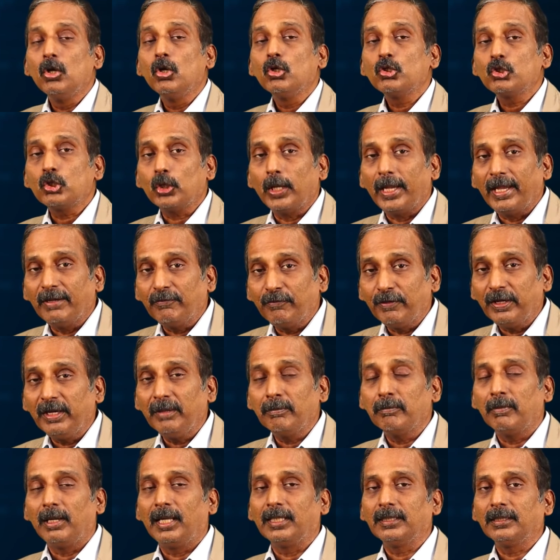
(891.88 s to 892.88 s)
So every
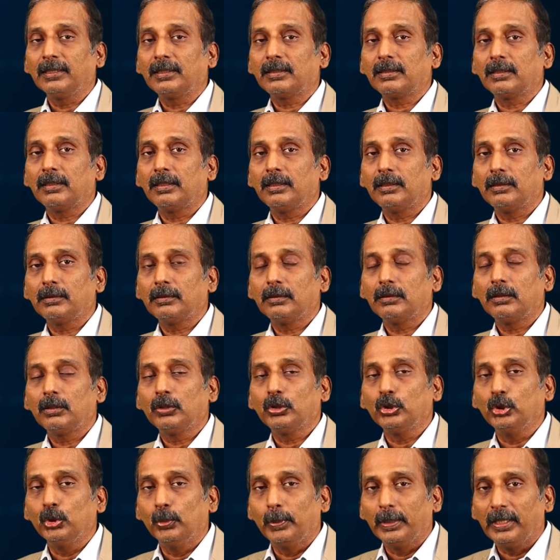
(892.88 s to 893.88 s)
month
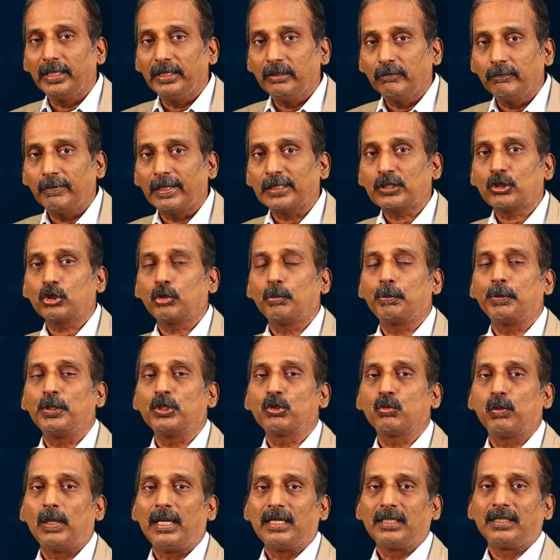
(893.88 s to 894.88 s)
you will invest
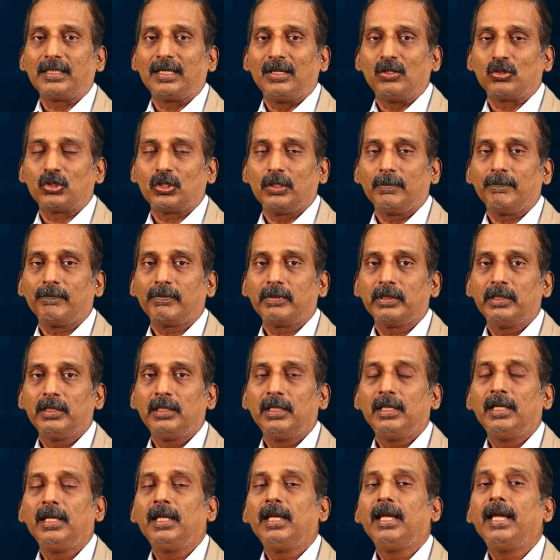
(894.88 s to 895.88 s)
rupees 1,000,
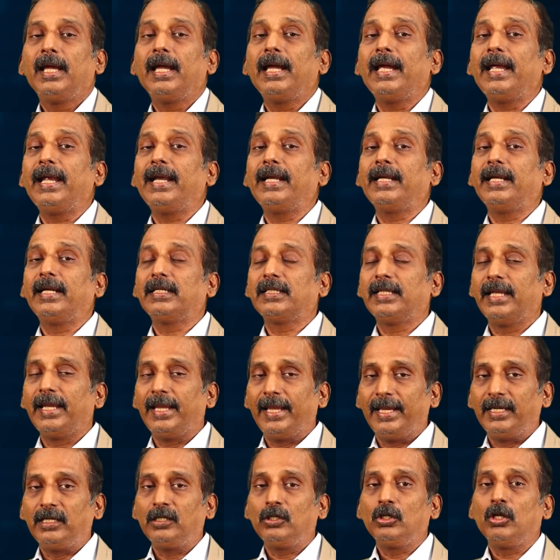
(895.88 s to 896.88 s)
and at the
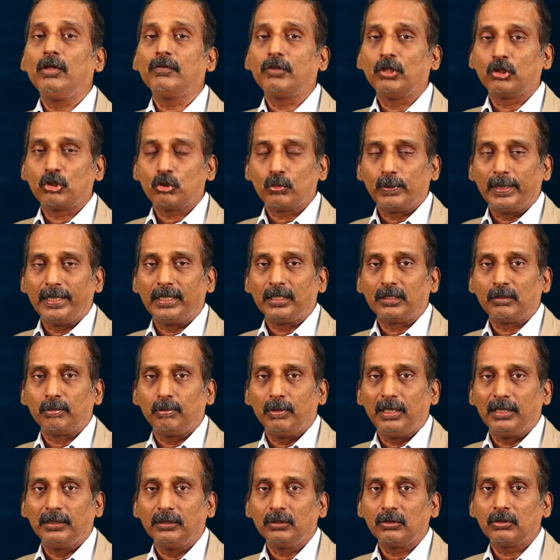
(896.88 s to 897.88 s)
end of the 12th
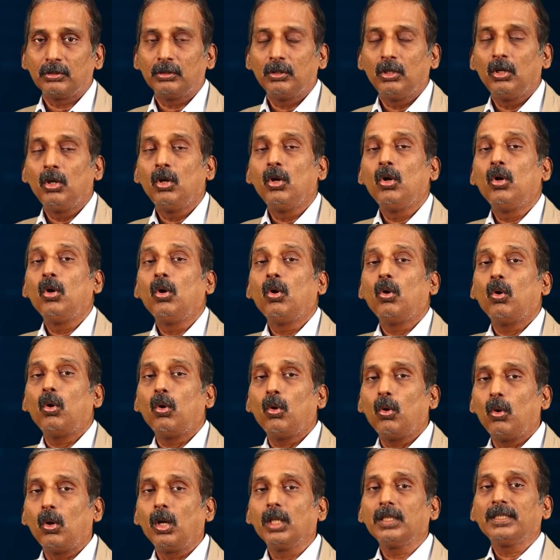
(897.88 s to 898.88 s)
month,
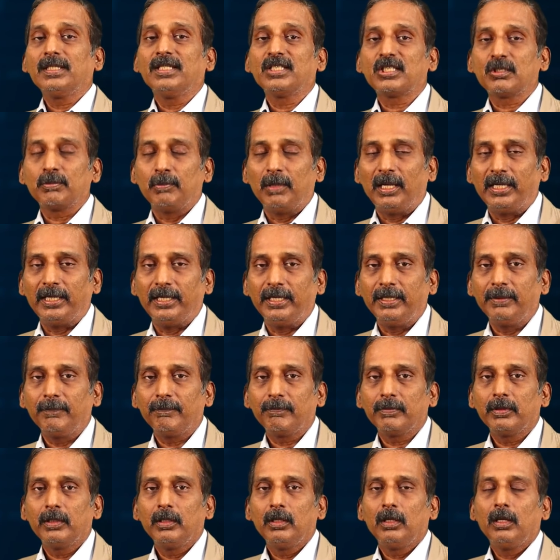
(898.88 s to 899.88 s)
all this money
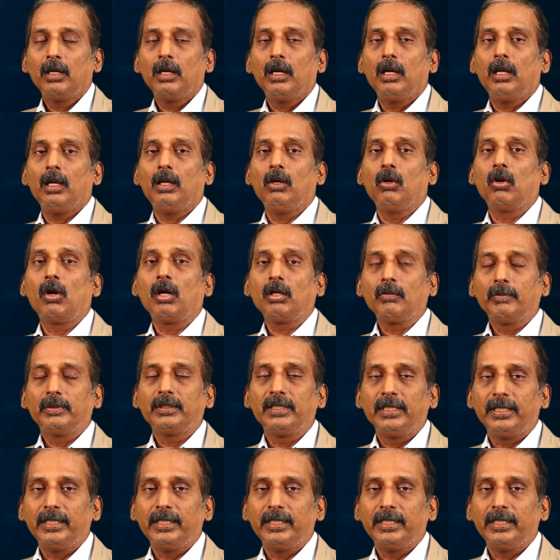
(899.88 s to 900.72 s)
along with